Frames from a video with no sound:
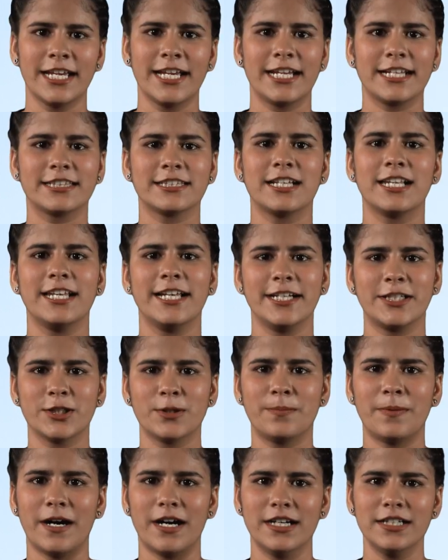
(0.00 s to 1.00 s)
In the
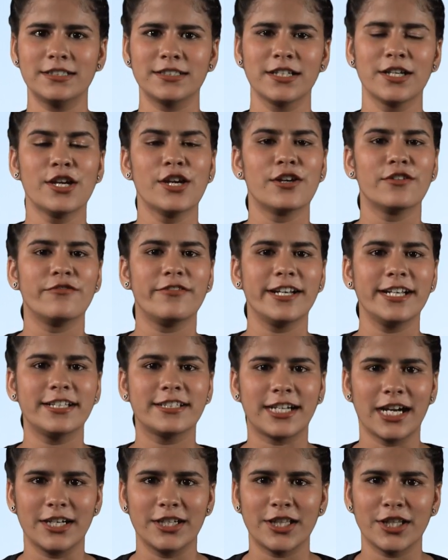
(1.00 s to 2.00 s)
later part,
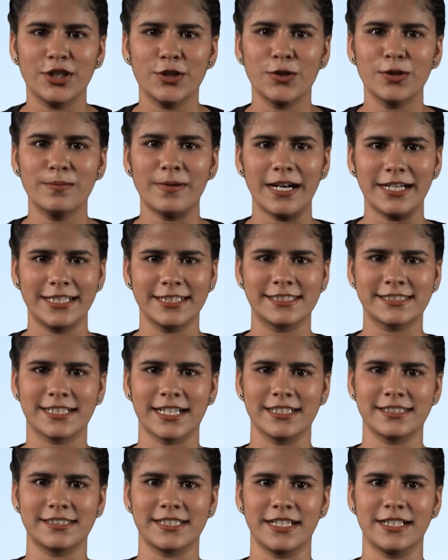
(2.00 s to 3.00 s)
we continued by
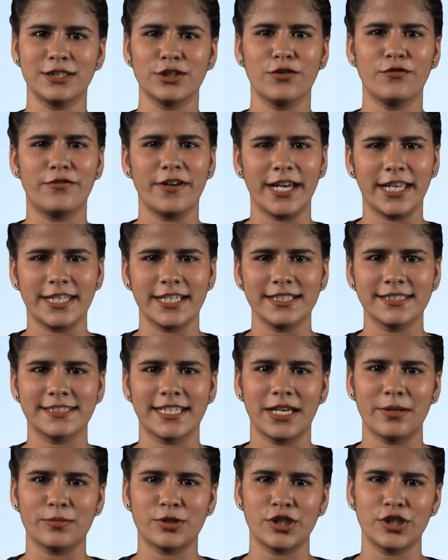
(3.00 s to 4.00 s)
discussing the various game